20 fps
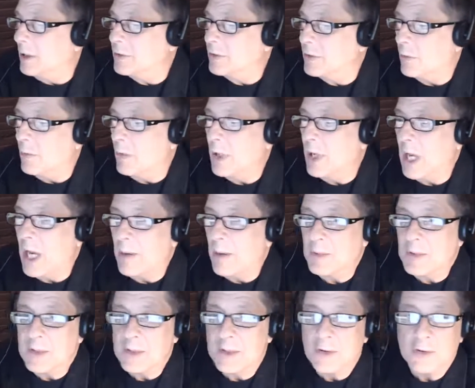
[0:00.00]
So what
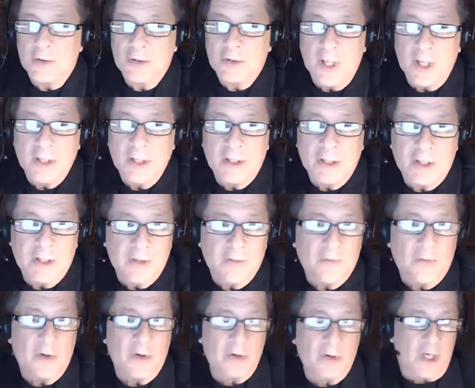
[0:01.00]
happens in those cases, as
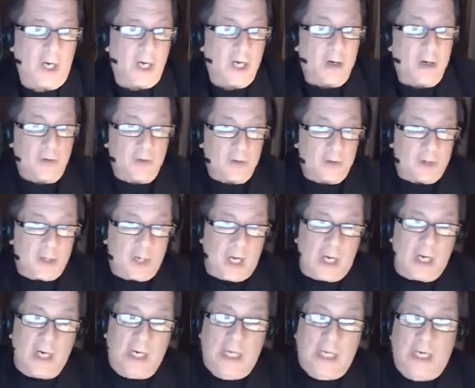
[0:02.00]
far as I
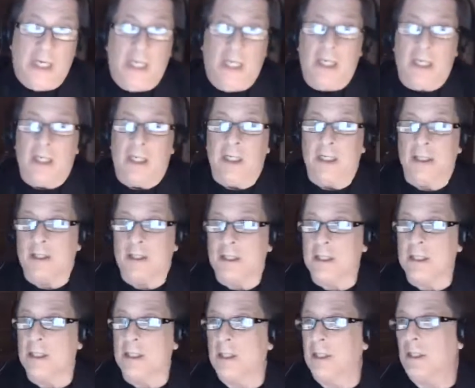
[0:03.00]
understand, it is
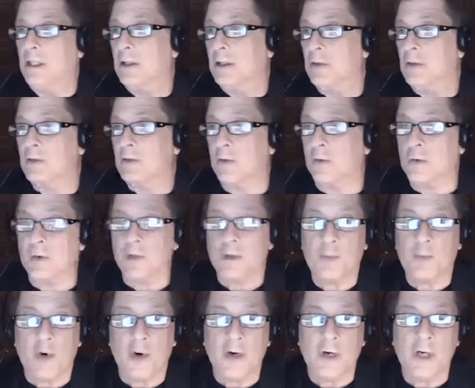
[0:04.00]
the
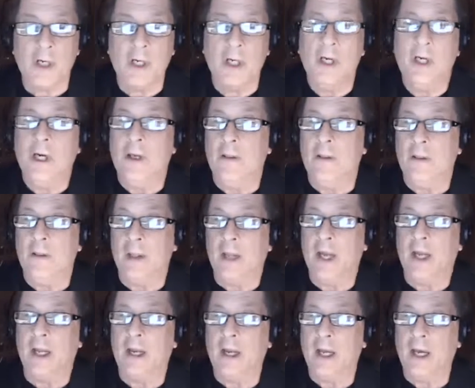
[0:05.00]
controlling party
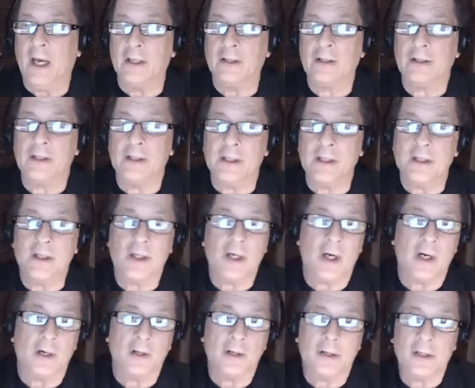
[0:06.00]
that has the
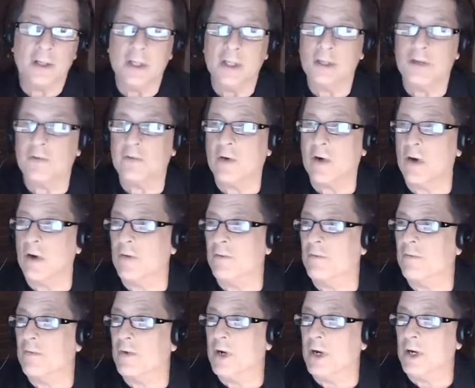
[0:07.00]
chair seats
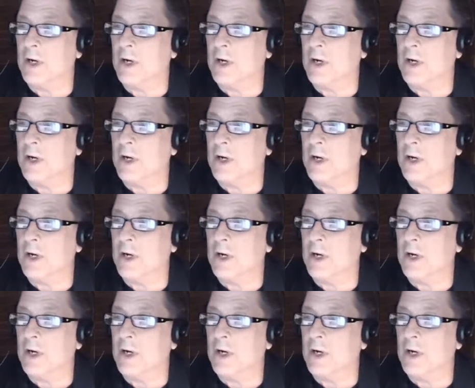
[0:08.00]
of